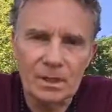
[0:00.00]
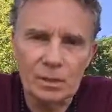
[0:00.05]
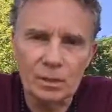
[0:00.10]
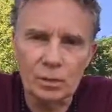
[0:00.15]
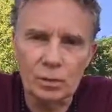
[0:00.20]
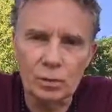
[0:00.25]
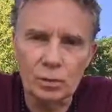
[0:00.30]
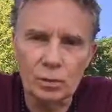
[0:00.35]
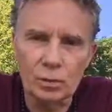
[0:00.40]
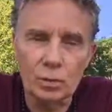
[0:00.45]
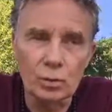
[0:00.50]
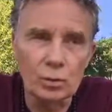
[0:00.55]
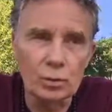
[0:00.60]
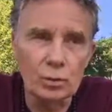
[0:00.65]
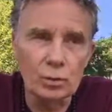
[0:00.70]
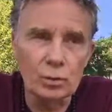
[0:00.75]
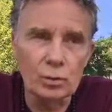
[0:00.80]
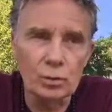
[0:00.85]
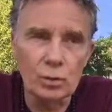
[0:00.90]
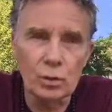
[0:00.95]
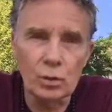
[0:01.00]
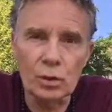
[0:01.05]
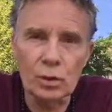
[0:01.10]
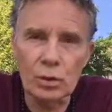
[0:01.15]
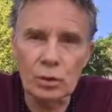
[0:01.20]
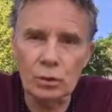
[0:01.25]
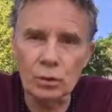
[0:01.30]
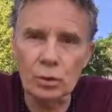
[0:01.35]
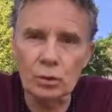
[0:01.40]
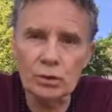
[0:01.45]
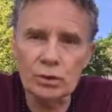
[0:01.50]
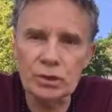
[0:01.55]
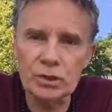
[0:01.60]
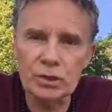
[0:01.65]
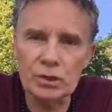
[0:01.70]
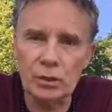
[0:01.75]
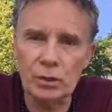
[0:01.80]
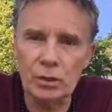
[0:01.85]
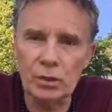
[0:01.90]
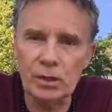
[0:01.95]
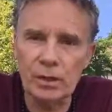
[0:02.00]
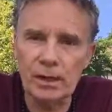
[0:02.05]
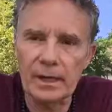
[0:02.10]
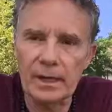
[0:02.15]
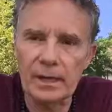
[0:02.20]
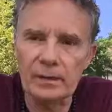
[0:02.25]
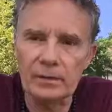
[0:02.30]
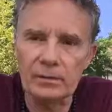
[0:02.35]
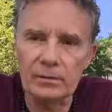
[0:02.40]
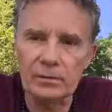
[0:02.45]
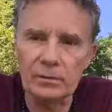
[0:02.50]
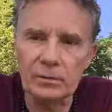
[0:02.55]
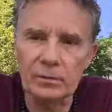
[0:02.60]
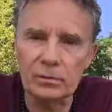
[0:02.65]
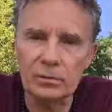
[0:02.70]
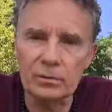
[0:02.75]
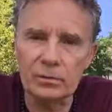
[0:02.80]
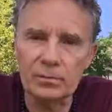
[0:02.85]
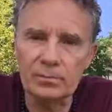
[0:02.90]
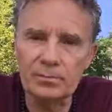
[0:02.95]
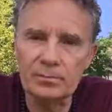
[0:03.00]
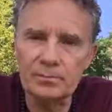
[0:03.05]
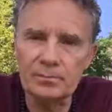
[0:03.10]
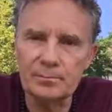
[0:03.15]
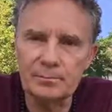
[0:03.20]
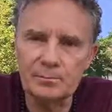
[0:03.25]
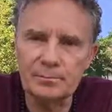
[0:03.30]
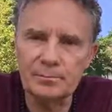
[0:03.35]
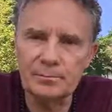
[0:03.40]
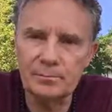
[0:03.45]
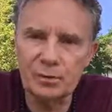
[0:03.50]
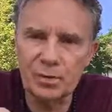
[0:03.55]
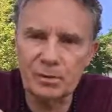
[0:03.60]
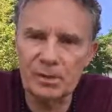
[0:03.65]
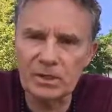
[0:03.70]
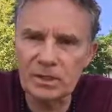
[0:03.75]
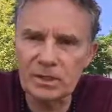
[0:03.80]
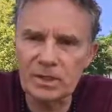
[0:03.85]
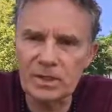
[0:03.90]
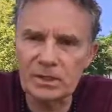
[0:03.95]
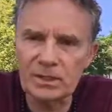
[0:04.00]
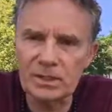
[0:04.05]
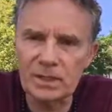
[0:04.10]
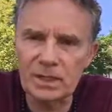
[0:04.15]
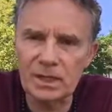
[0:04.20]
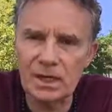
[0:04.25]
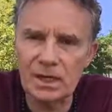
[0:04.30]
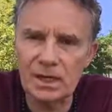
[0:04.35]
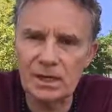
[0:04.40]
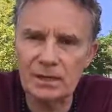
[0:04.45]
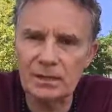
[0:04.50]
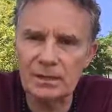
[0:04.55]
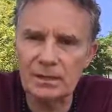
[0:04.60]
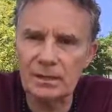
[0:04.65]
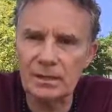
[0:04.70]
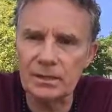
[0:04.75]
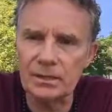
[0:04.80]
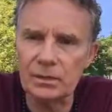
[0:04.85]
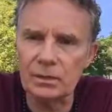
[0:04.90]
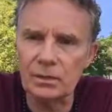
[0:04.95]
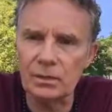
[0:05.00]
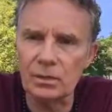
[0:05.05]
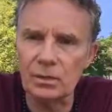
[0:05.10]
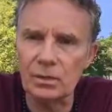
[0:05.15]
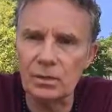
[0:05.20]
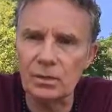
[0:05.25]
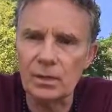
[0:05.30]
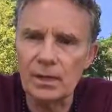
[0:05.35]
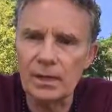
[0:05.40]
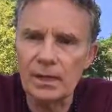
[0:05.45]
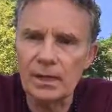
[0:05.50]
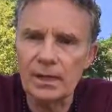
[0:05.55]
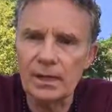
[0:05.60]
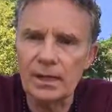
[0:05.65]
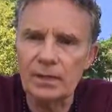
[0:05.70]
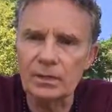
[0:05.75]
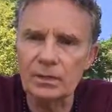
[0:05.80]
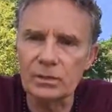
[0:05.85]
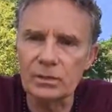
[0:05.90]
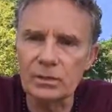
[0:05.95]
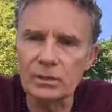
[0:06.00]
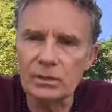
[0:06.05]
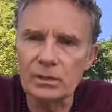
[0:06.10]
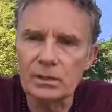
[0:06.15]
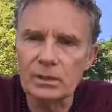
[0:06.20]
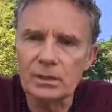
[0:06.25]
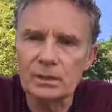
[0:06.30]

You go to the grocery store and you put a bunch of things in the cart, and then you go and you